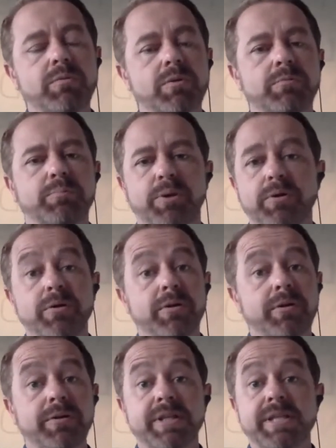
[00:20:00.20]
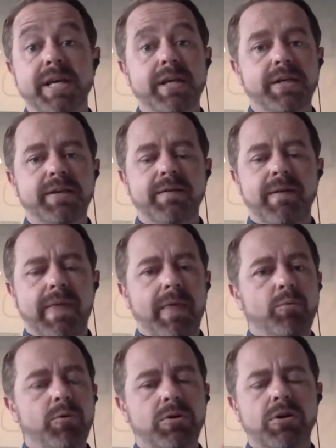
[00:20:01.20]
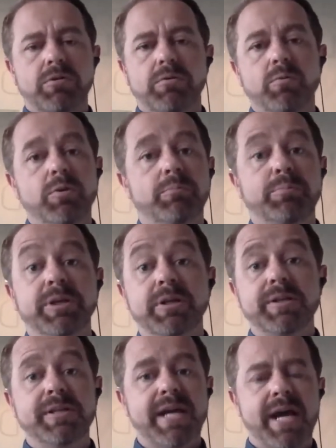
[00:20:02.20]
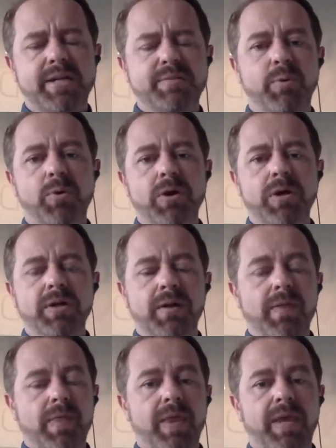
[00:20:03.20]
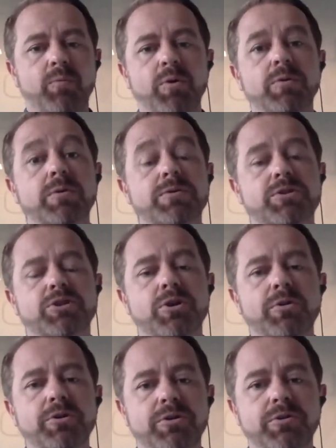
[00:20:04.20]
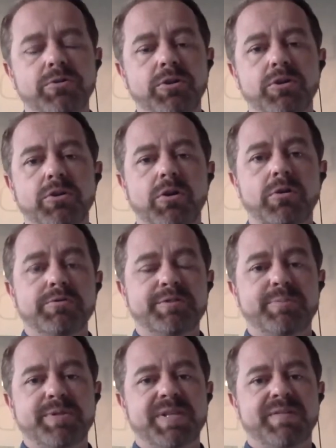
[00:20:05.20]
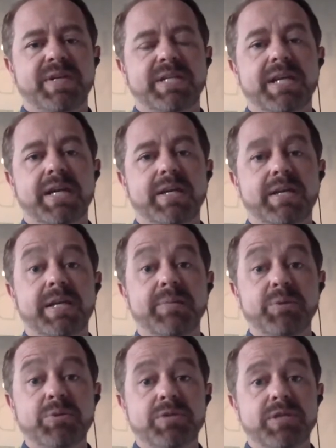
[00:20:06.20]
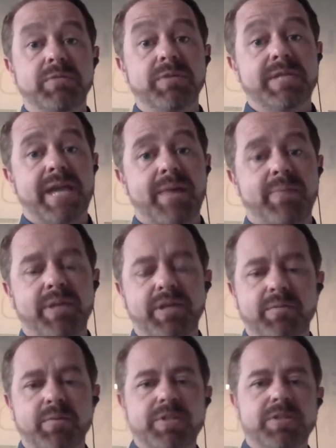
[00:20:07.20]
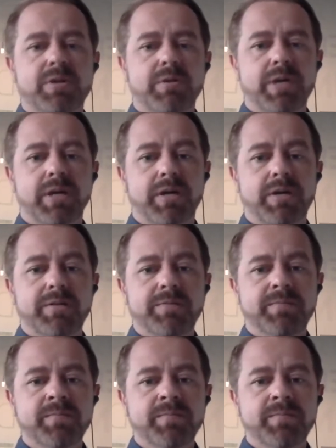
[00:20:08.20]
will pull the data, we'll, we'll build the dashboard, and we will show you your own specific data and help you see what's happening and what's going on.